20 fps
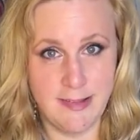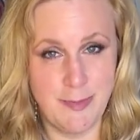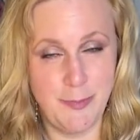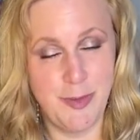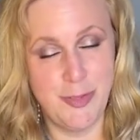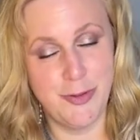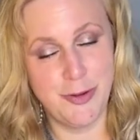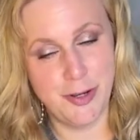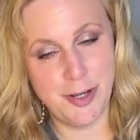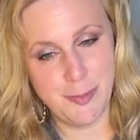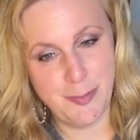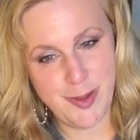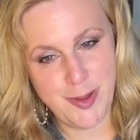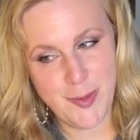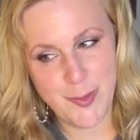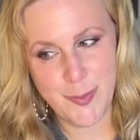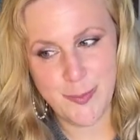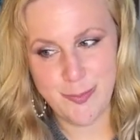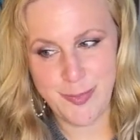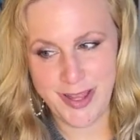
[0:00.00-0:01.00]
I mean, they're going to be
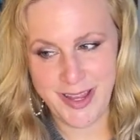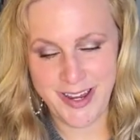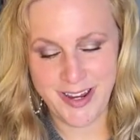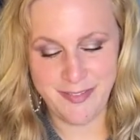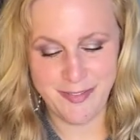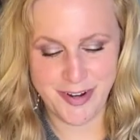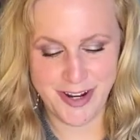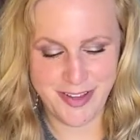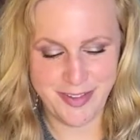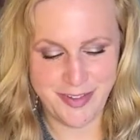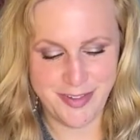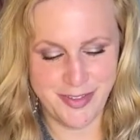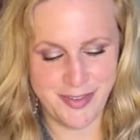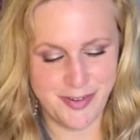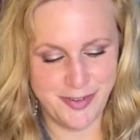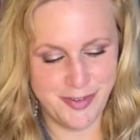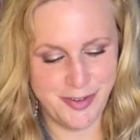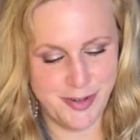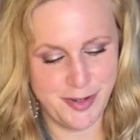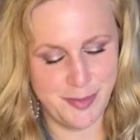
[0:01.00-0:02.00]
homemade, right? So
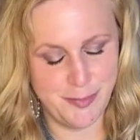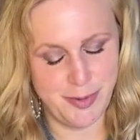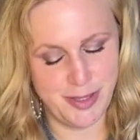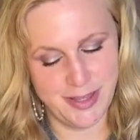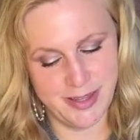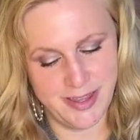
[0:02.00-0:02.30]
there's going to be